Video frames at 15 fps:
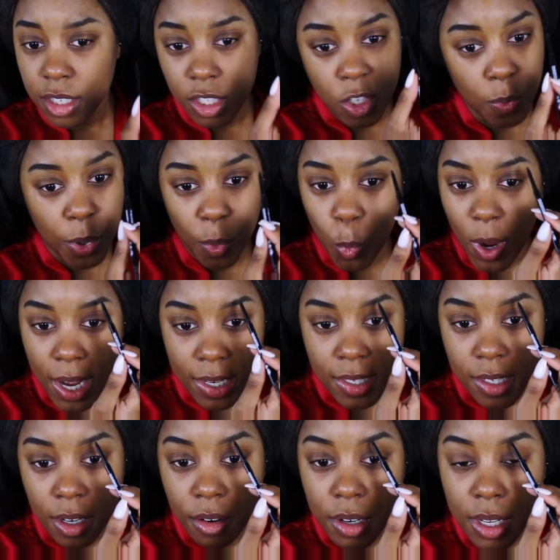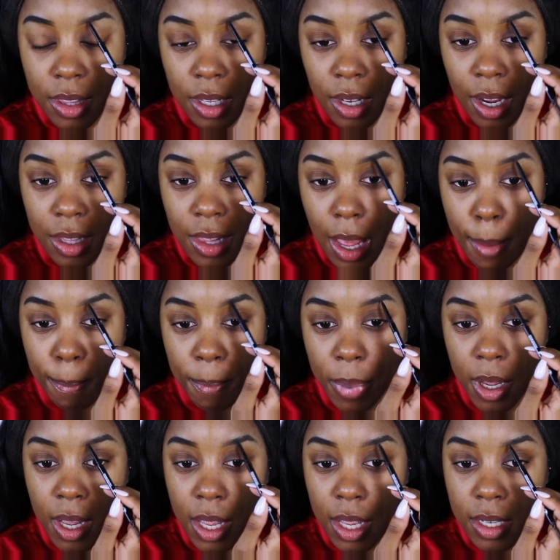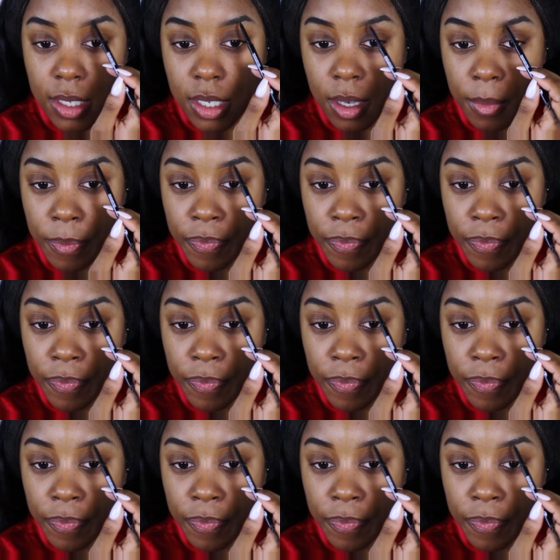super waxy or anything like that, but